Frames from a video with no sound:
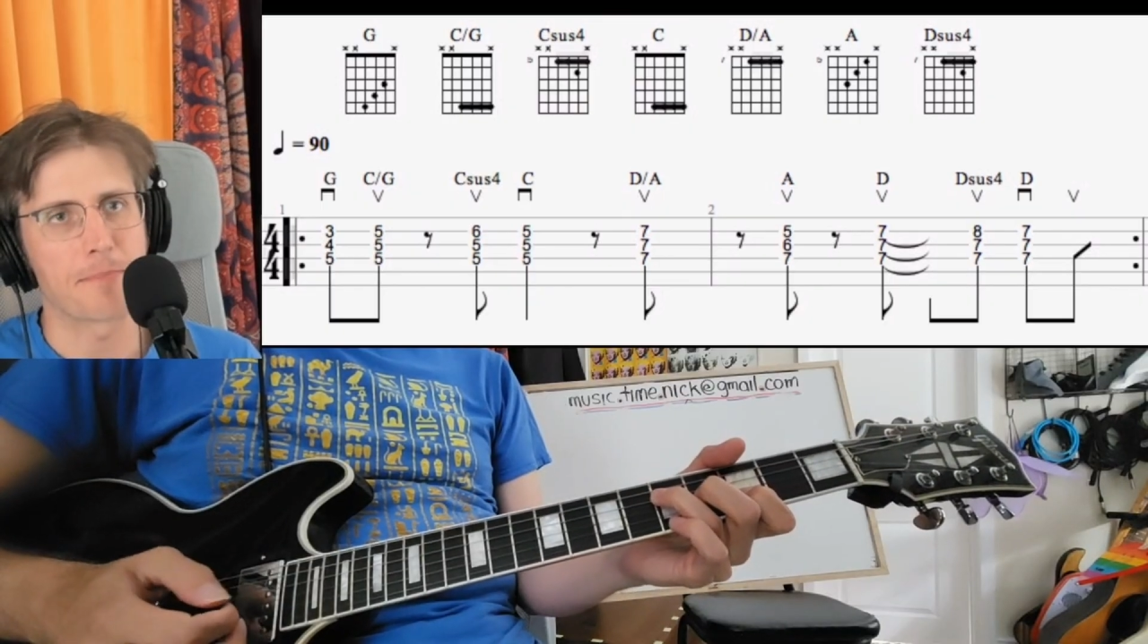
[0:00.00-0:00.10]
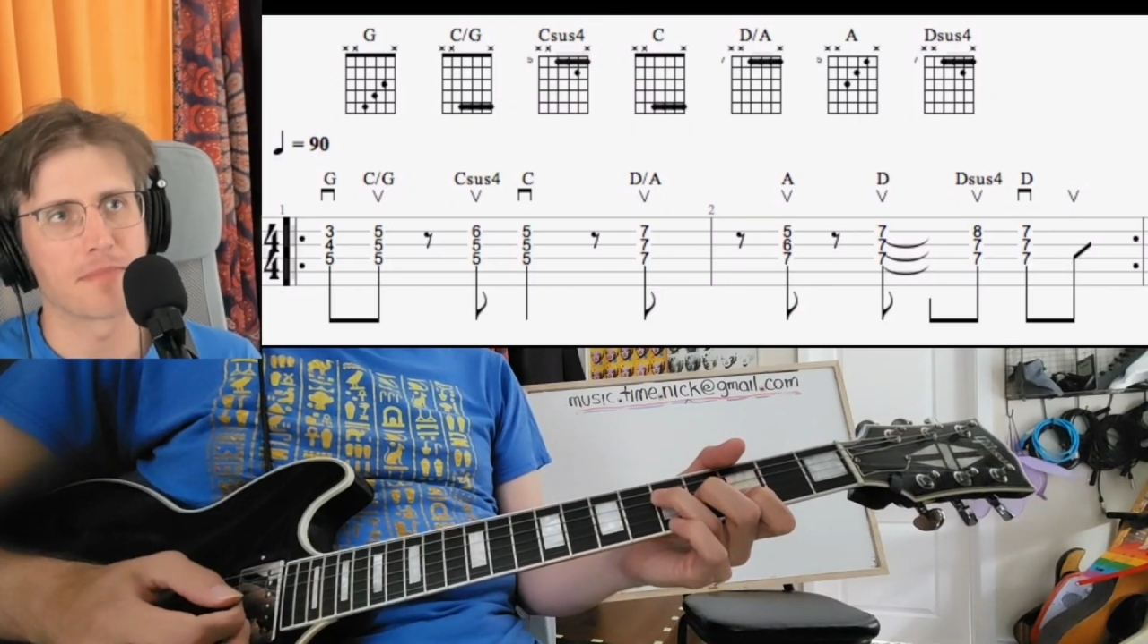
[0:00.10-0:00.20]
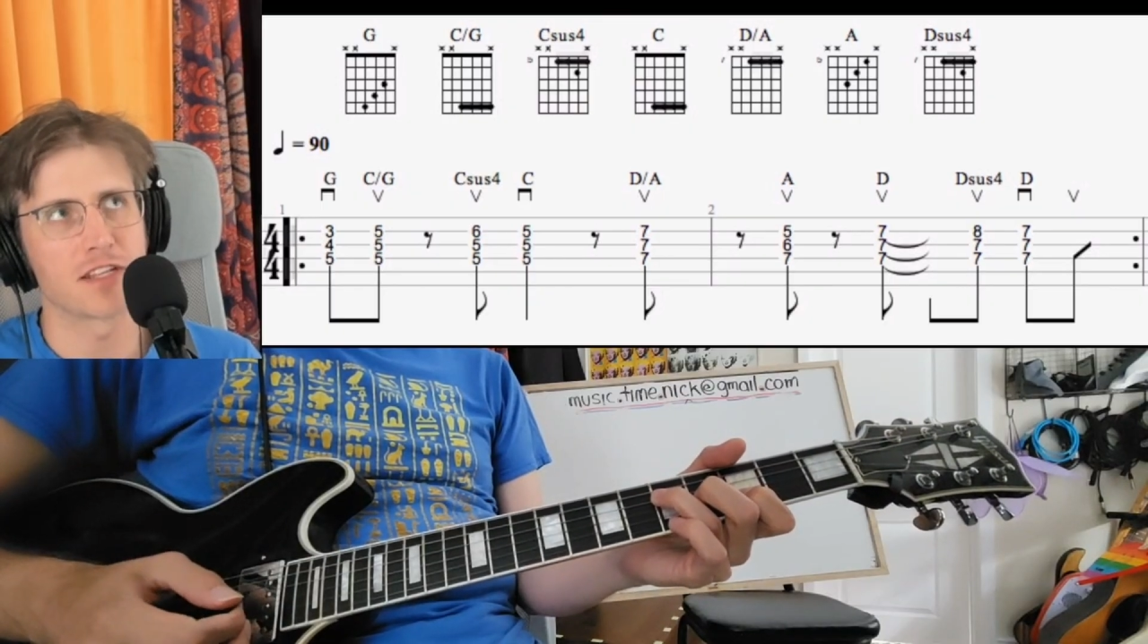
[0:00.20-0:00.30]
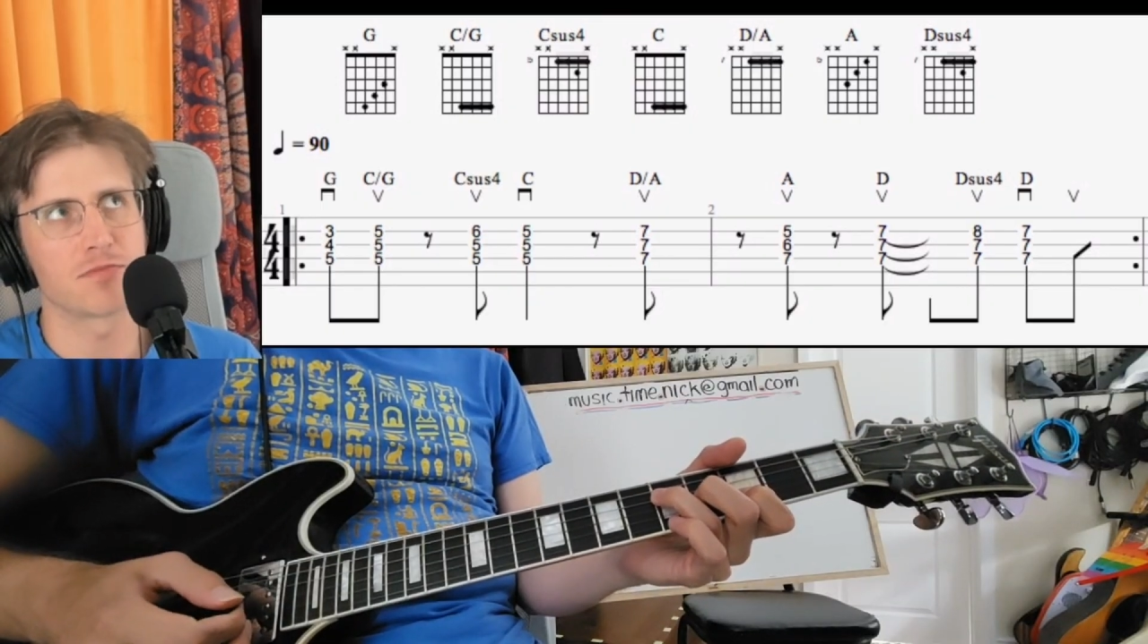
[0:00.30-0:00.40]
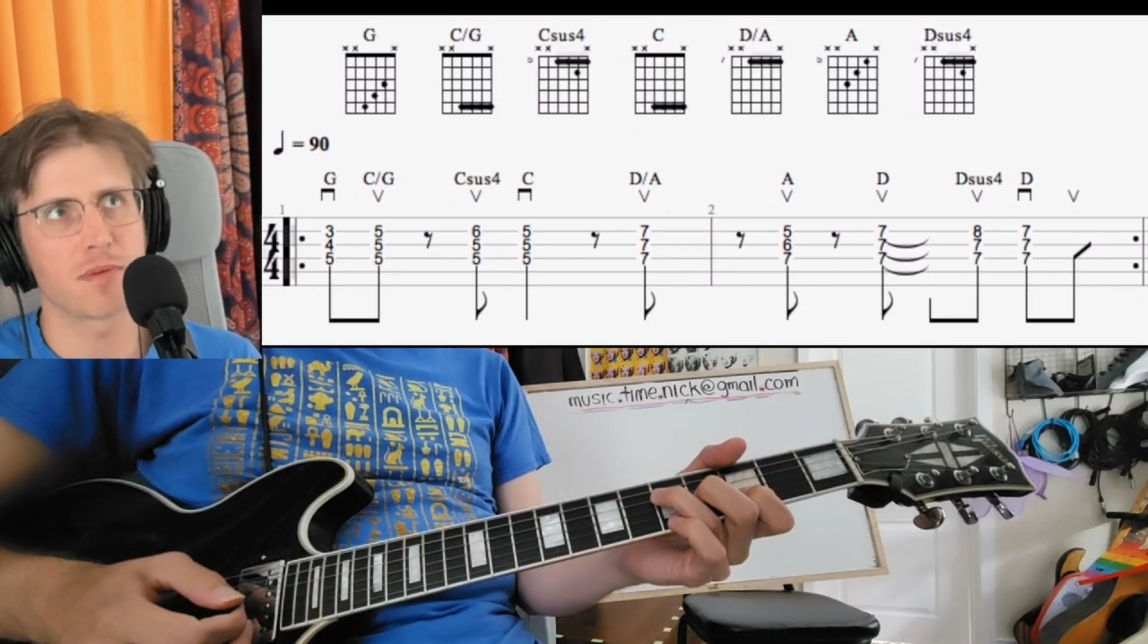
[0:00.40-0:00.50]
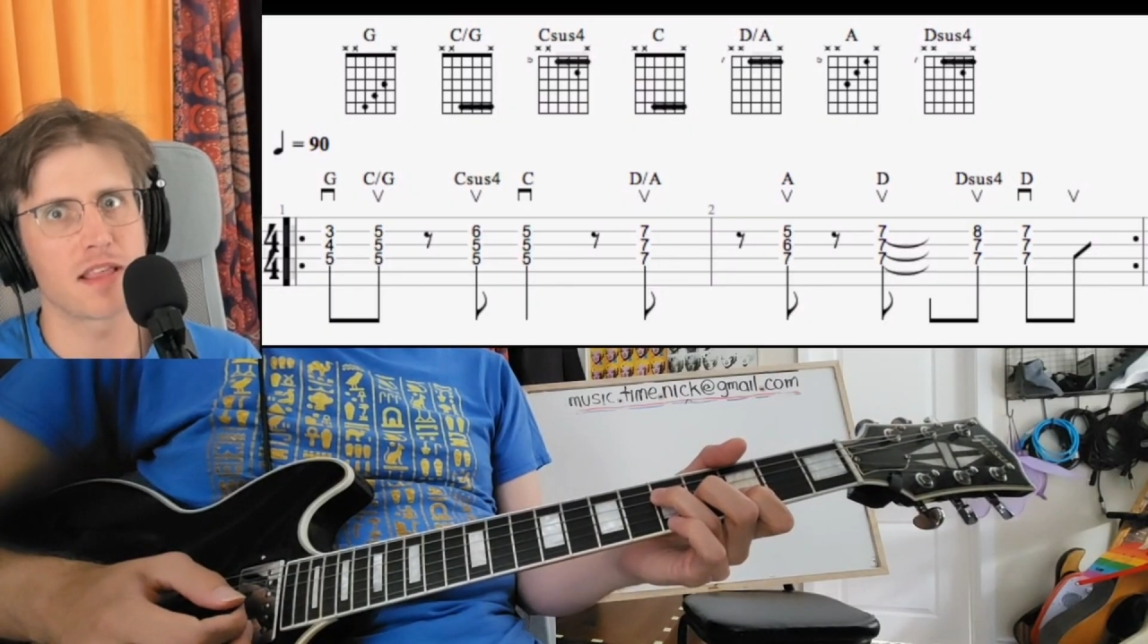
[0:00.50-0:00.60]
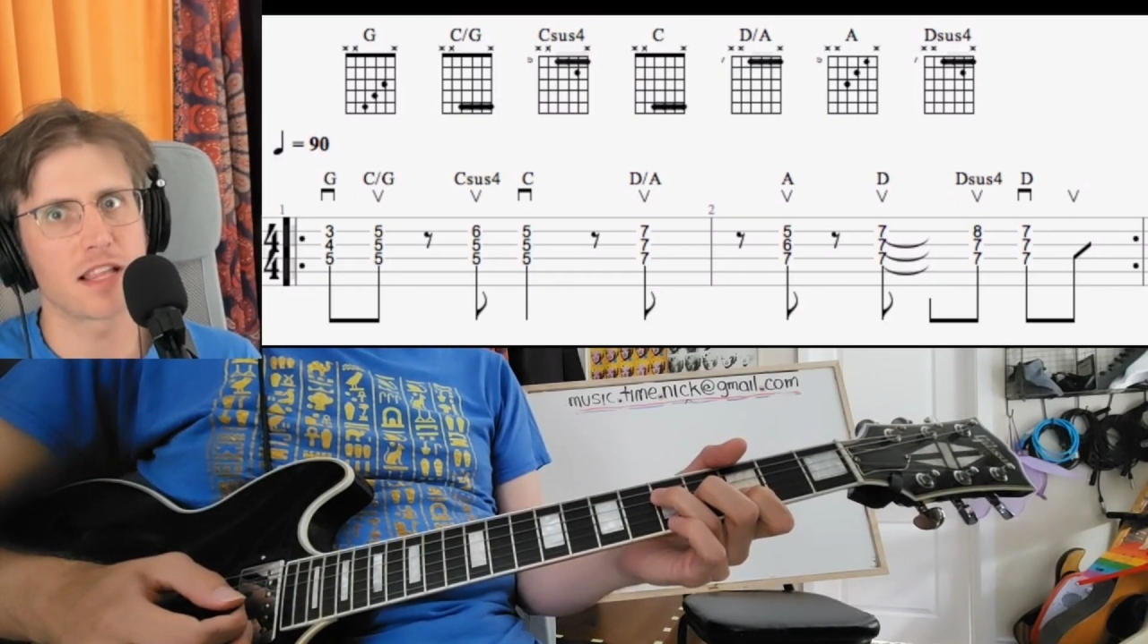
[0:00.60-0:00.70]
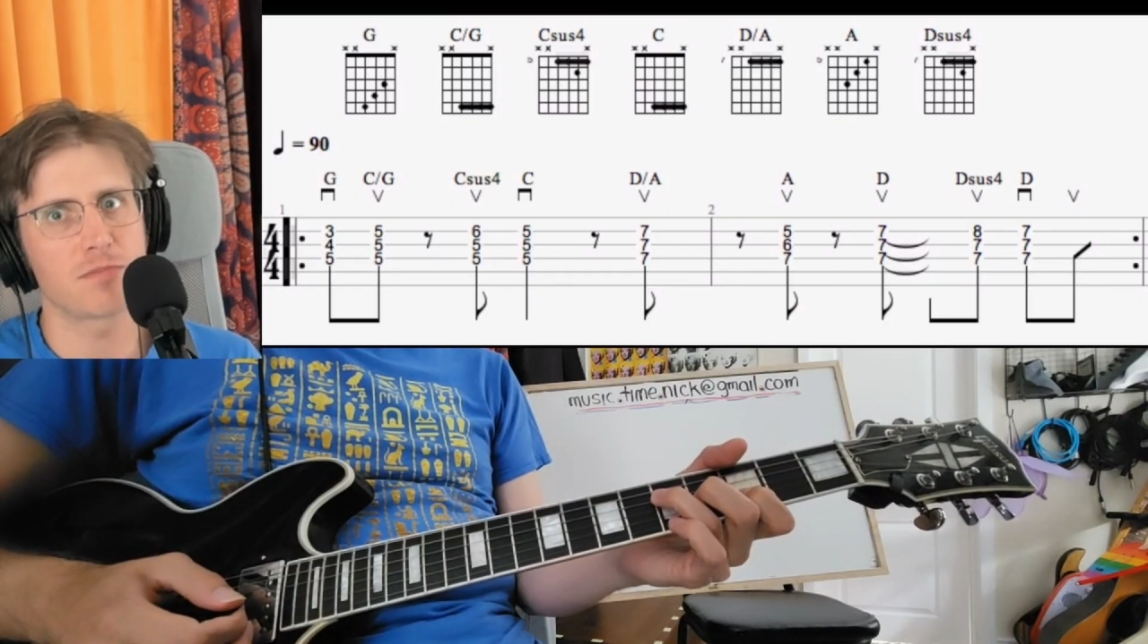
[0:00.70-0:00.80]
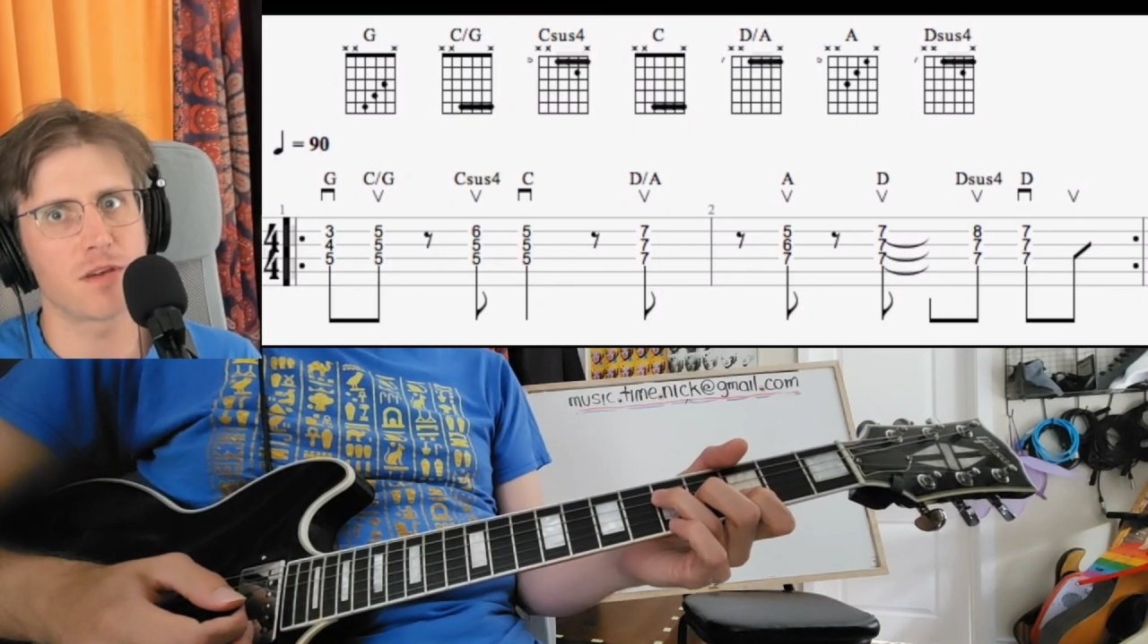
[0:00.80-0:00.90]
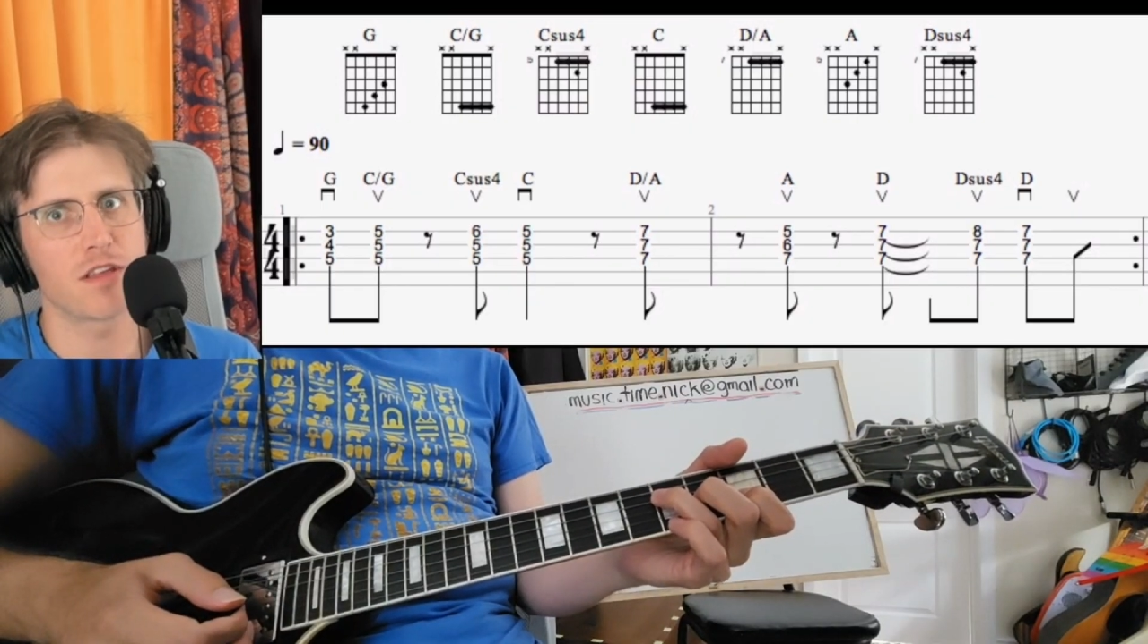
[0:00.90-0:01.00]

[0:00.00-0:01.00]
Let's play